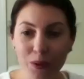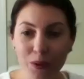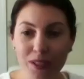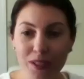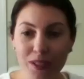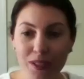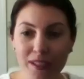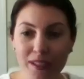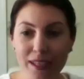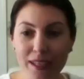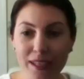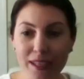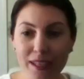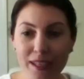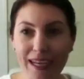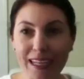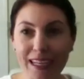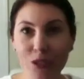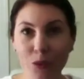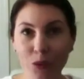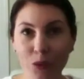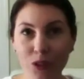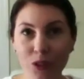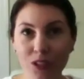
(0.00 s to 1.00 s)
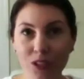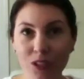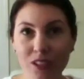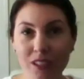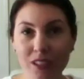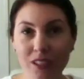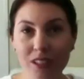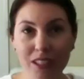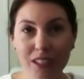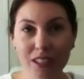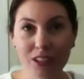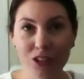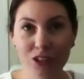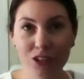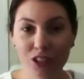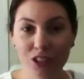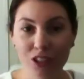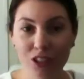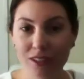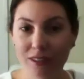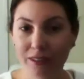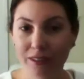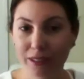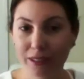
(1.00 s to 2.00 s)
say I sourced it
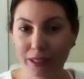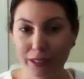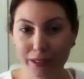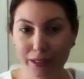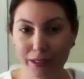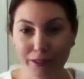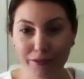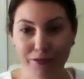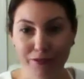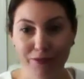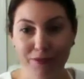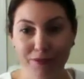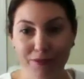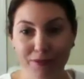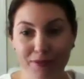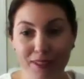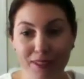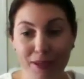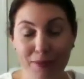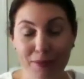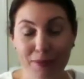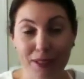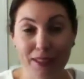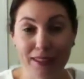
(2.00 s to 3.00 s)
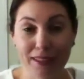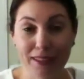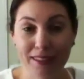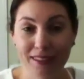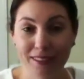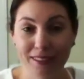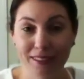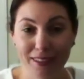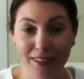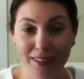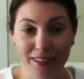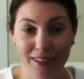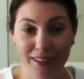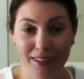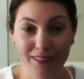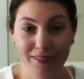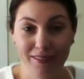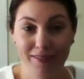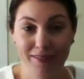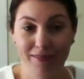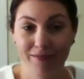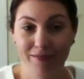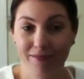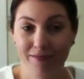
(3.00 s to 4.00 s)
just kind of, I mean,
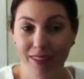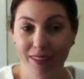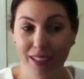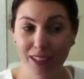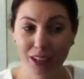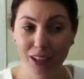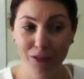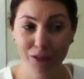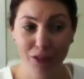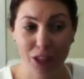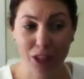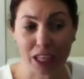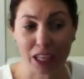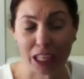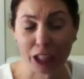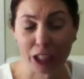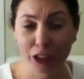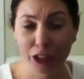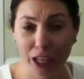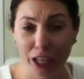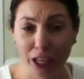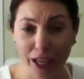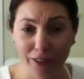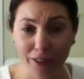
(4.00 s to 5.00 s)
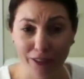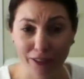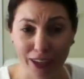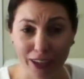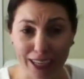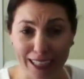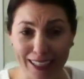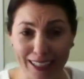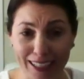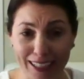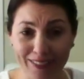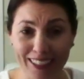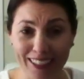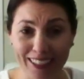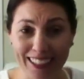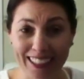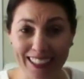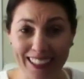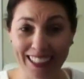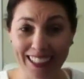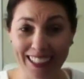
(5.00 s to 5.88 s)
thank God for the internet, right? I mean,